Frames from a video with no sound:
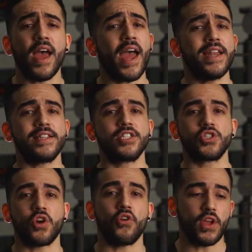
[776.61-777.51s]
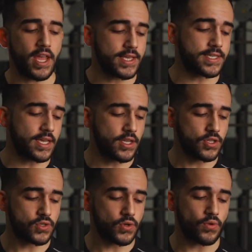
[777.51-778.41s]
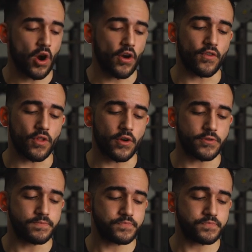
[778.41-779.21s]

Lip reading: and it's so easy to overload.